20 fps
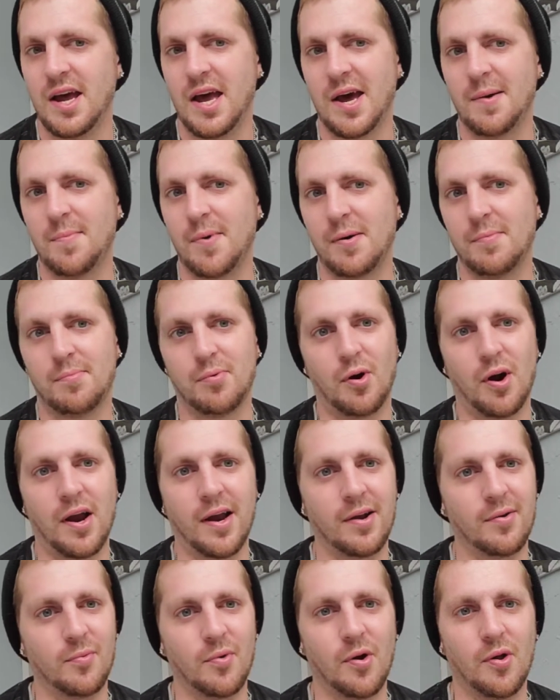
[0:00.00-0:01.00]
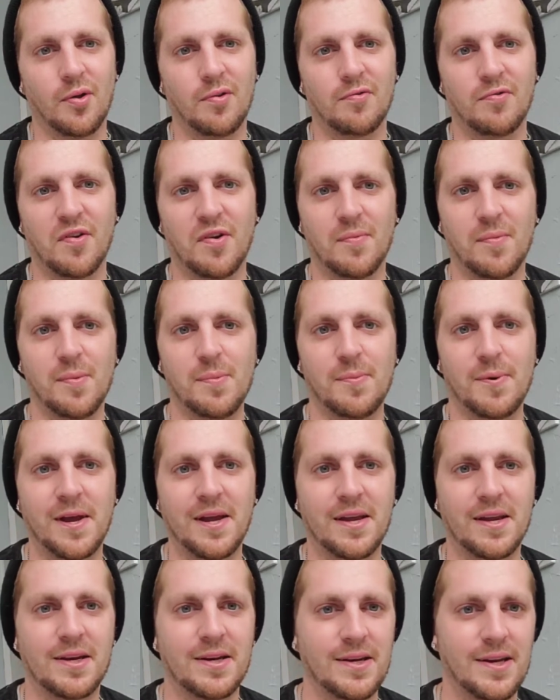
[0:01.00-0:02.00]
Had my brain rolling from it,
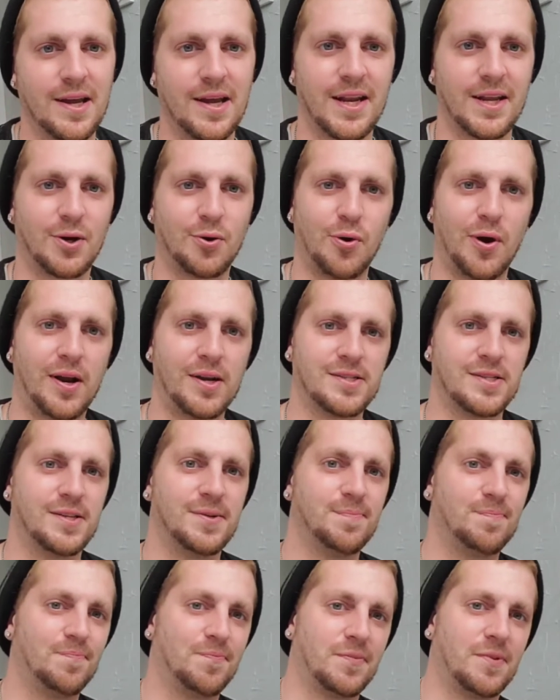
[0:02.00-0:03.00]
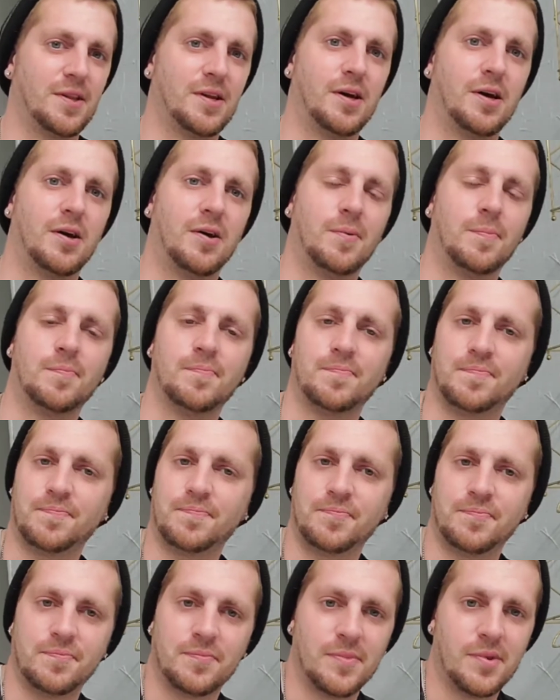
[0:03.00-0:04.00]
man. Had it crazy.
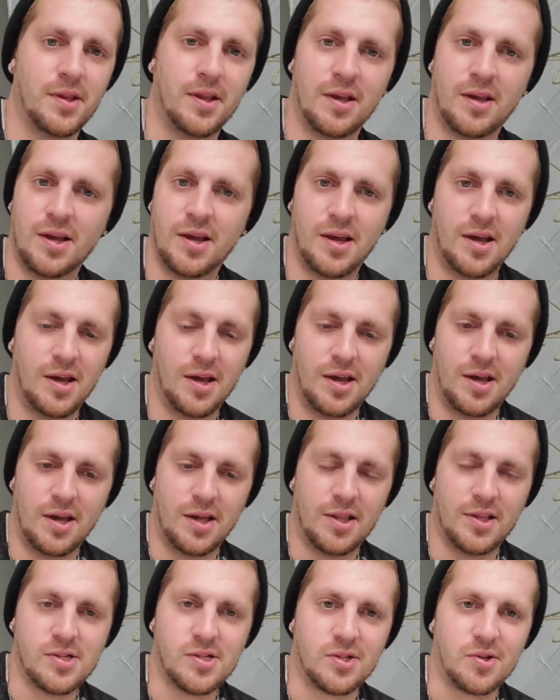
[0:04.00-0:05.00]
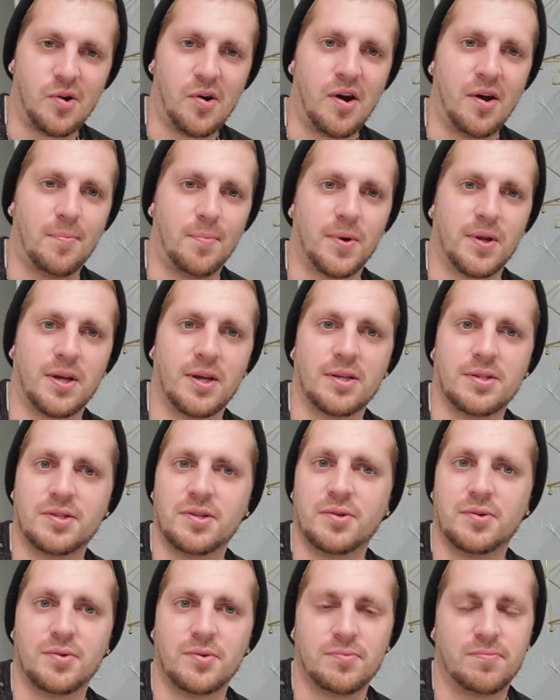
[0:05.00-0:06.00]
The story I'm gonna get
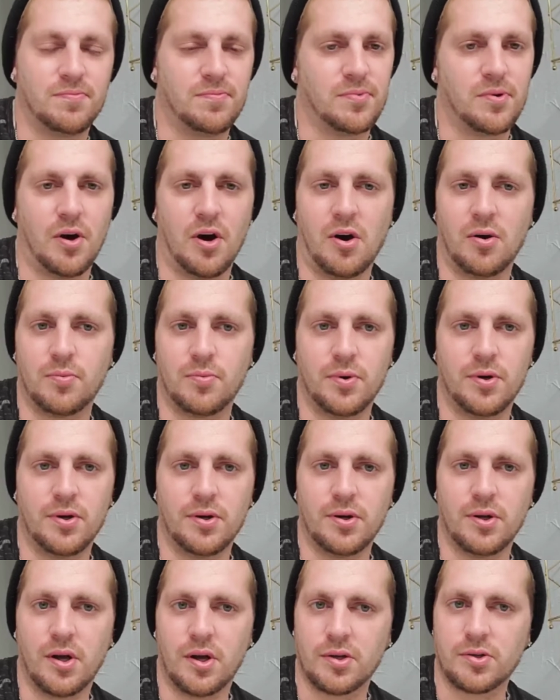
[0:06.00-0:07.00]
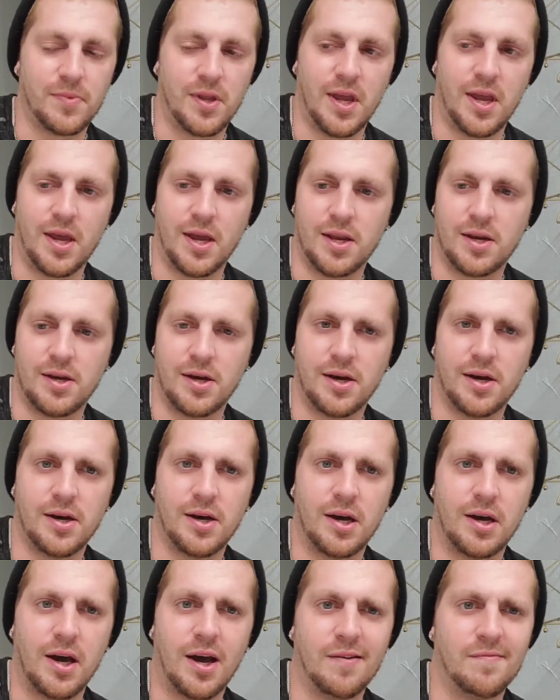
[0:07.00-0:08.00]
to, all real, and
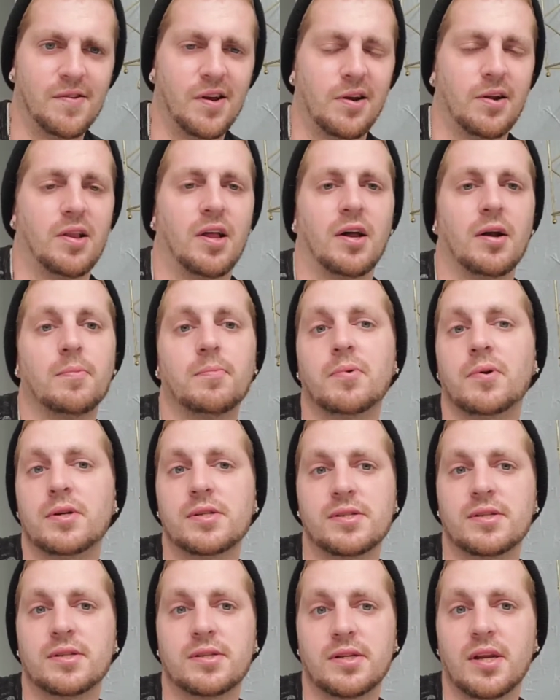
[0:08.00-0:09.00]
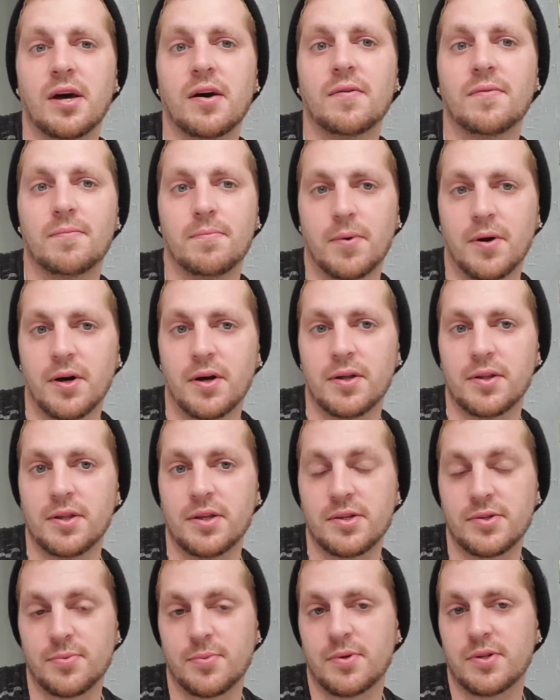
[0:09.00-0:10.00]
I've done a lot of prison stuff, but
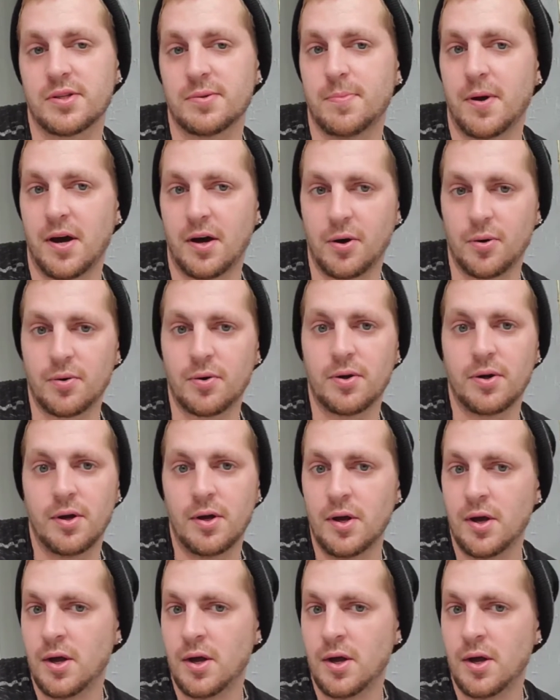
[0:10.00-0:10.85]
this one's about